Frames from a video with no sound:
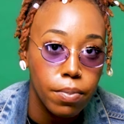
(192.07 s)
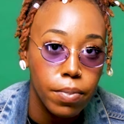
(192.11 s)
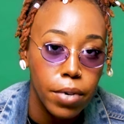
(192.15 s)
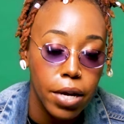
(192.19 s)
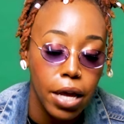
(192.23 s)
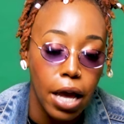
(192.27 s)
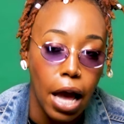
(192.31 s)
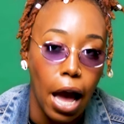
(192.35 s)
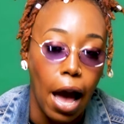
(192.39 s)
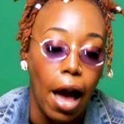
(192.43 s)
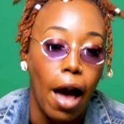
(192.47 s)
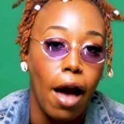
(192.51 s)

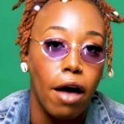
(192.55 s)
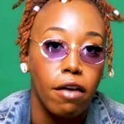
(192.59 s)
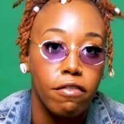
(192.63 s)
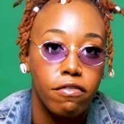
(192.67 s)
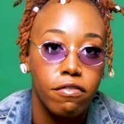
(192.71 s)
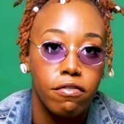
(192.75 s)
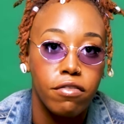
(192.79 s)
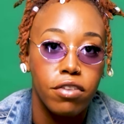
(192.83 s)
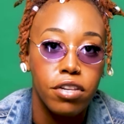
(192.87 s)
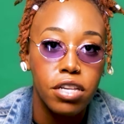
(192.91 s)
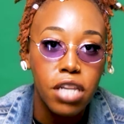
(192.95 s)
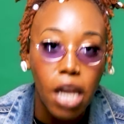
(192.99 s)
But
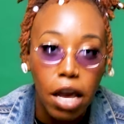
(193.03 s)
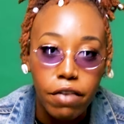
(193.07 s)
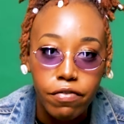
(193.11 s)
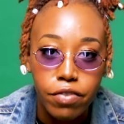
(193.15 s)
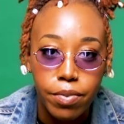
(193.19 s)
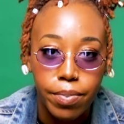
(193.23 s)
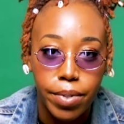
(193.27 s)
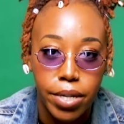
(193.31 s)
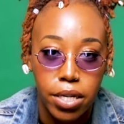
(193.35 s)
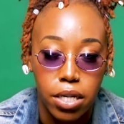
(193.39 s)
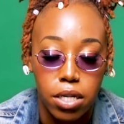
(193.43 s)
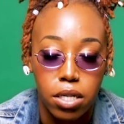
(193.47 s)
I've
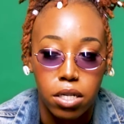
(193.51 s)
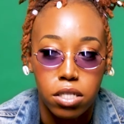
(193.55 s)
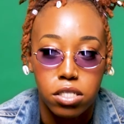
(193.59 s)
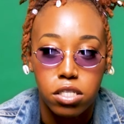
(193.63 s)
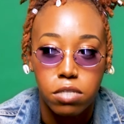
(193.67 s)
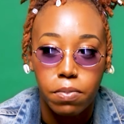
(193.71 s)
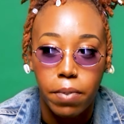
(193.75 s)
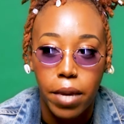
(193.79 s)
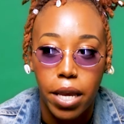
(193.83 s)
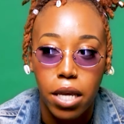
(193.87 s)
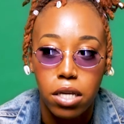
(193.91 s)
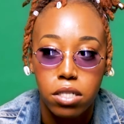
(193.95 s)
never been in a
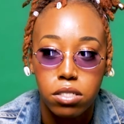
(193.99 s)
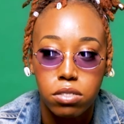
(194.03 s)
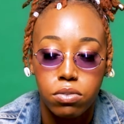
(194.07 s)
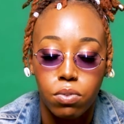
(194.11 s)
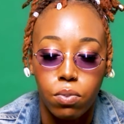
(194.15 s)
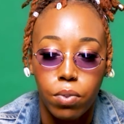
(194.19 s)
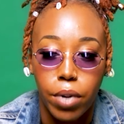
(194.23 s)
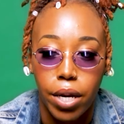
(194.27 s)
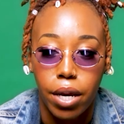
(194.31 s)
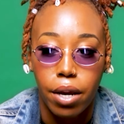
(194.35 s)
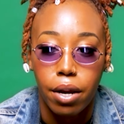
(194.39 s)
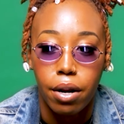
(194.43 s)
space
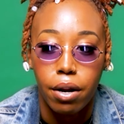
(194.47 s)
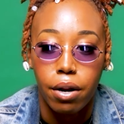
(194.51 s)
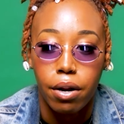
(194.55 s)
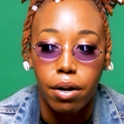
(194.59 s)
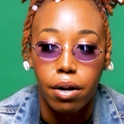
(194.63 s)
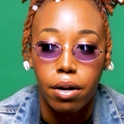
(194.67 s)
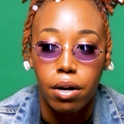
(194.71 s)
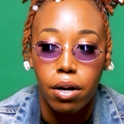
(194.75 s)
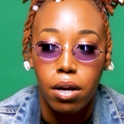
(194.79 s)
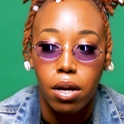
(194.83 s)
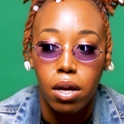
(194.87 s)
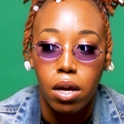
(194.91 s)

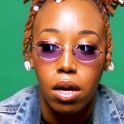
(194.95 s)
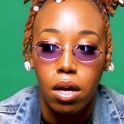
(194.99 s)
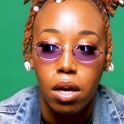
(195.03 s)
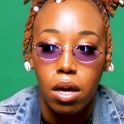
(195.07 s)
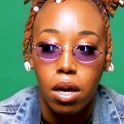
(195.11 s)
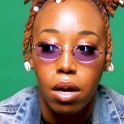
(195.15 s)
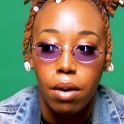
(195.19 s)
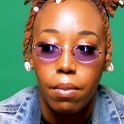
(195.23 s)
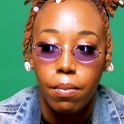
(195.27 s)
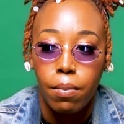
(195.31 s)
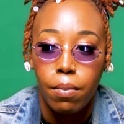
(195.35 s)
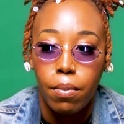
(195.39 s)
where
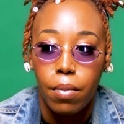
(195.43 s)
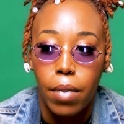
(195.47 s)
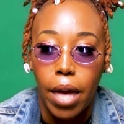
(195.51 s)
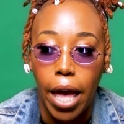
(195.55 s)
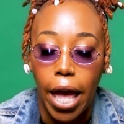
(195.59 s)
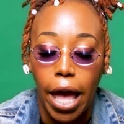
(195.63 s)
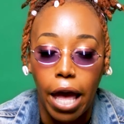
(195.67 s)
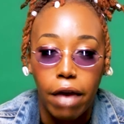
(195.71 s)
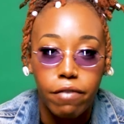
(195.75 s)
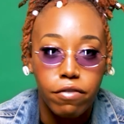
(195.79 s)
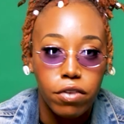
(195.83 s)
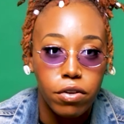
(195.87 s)

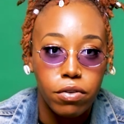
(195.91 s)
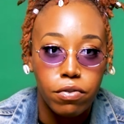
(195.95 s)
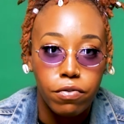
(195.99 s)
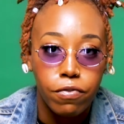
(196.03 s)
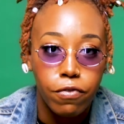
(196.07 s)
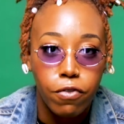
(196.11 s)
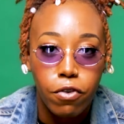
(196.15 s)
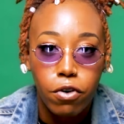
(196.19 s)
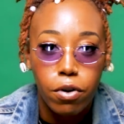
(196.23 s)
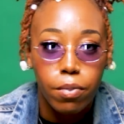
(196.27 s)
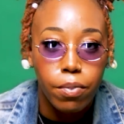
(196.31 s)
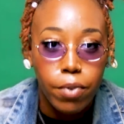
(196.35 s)
having
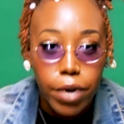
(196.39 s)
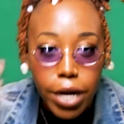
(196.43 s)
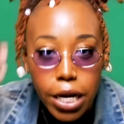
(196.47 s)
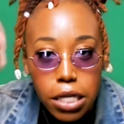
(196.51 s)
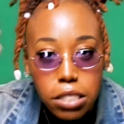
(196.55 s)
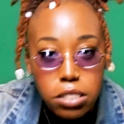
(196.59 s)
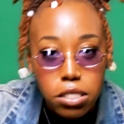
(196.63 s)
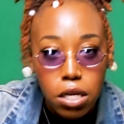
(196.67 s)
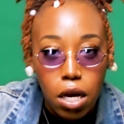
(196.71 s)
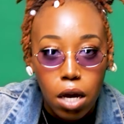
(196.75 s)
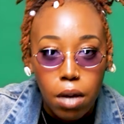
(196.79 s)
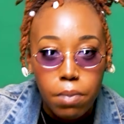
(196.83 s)
4
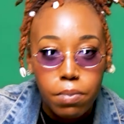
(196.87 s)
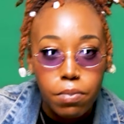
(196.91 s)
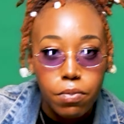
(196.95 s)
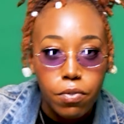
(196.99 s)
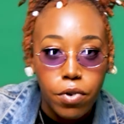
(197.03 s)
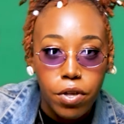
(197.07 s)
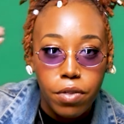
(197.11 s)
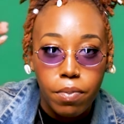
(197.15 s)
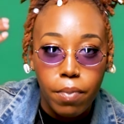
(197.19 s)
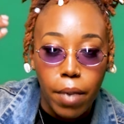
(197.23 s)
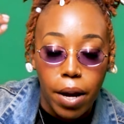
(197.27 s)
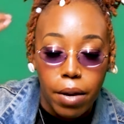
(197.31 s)
braids up
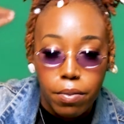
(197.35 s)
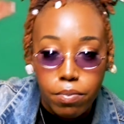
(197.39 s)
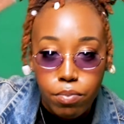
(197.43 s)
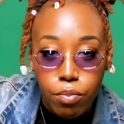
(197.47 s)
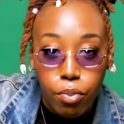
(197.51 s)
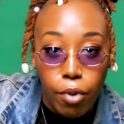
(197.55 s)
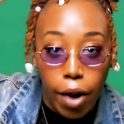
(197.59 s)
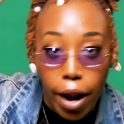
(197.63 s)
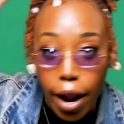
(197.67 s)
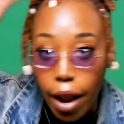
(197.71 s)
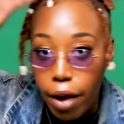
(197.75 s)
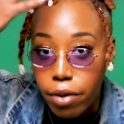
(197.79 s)
with my
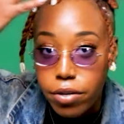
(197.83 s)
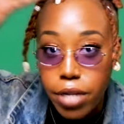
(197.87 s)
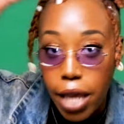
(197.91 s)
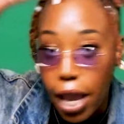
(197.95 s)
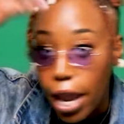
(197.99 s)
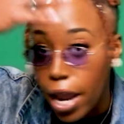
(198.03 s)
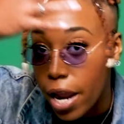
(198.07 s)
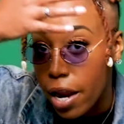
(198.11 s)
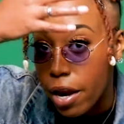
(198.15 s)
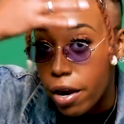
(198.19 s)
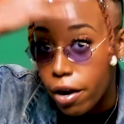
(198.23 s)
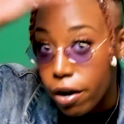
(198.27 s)
brown
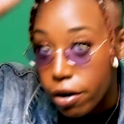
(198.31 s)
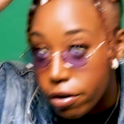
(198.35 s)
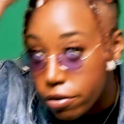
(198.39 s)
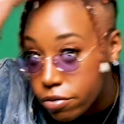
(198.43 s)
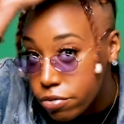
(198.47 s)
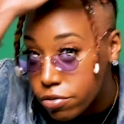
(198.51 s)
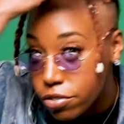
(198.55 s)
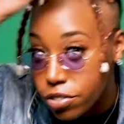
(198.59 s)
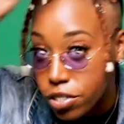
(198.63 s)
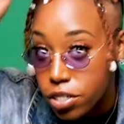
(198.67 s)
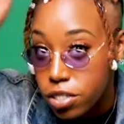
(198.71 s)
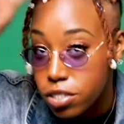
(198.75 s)
hair
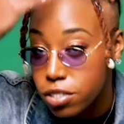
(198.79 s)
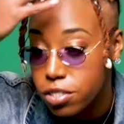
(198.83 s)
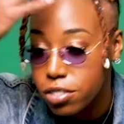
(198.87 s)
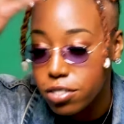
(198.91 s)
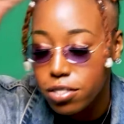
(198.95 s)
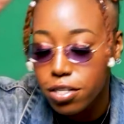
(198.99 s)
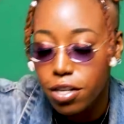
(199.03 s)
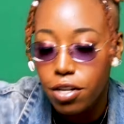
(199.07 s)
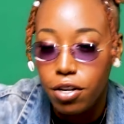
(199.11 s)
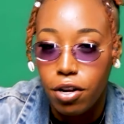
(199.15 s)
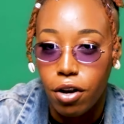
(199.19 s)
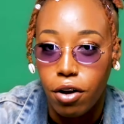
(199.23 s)

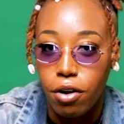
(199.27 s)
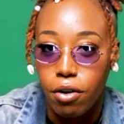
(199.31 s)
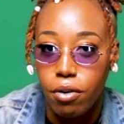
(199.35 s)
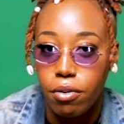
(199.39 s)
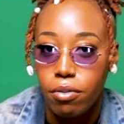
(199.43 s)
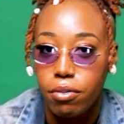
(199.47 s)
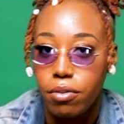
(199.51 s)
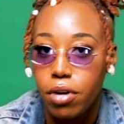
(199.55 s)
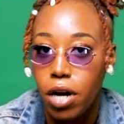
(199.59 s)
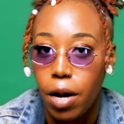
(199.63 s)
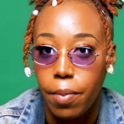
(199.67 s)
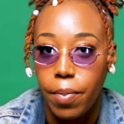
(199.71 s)
just,
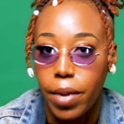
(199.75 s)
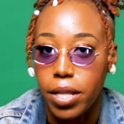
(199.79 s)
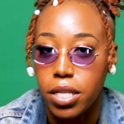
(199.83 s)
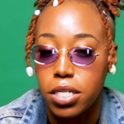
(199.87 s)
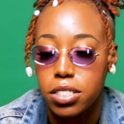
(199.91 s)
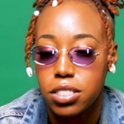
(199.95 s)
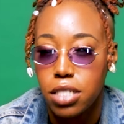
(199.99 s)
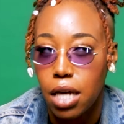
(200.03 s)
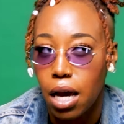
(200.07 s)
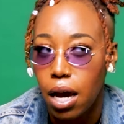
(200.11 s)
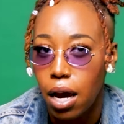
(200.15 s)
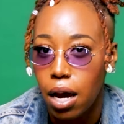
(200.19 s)
up at
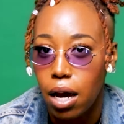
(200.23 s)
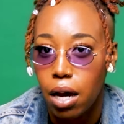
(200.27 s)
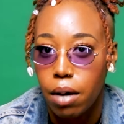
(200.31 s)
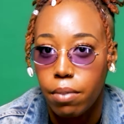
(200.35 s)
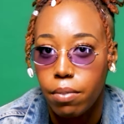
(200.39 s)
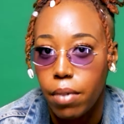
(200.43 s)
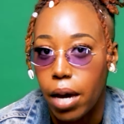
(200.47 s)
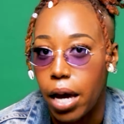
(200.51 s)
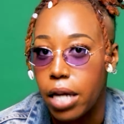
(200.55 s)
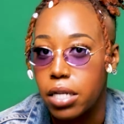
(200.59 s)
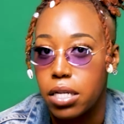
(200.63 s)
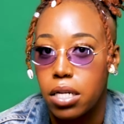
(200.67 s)
the
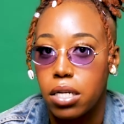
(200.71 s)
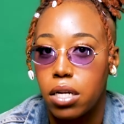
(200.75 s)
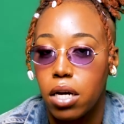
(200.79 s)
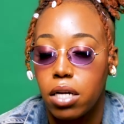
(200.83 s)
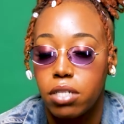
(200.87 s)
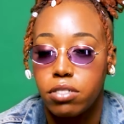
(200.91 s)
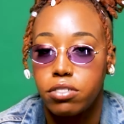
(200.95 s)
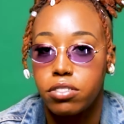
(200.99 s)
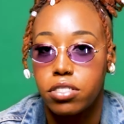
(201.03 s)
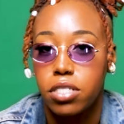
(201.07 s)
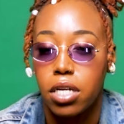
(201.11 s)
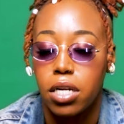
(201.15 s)
top, I didn't
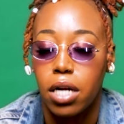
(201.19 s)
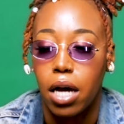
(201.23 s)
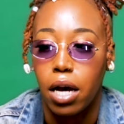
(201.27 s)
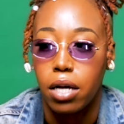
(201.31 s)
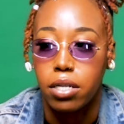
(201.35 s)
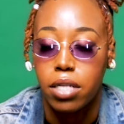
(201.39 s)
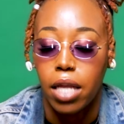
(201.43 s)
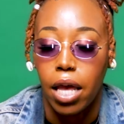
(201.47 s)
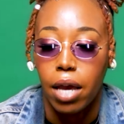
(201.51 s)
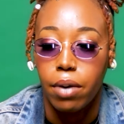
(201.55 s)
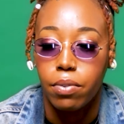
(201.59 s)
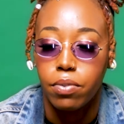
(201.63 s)
understand
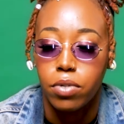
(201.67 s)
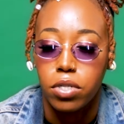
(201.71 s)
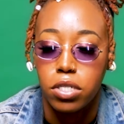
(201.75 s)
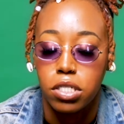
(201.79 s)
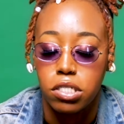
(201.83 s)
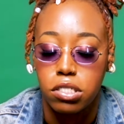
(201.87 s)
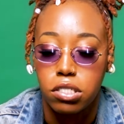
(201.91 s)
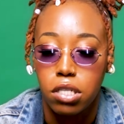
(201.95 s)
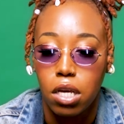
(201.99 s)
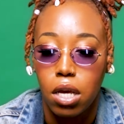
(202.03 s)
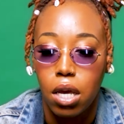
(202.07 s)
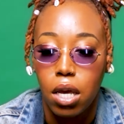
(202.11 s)
how that
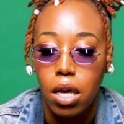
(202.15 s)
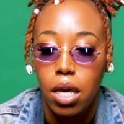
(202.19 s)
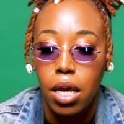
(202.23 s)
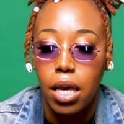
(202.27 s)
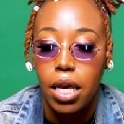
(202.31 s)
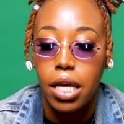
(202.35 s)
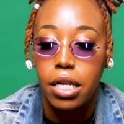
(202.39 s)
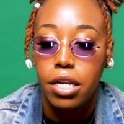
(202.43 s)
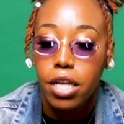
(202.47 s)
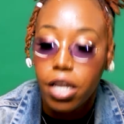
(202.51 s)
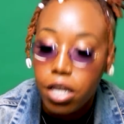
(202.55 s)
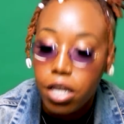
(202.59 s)
was an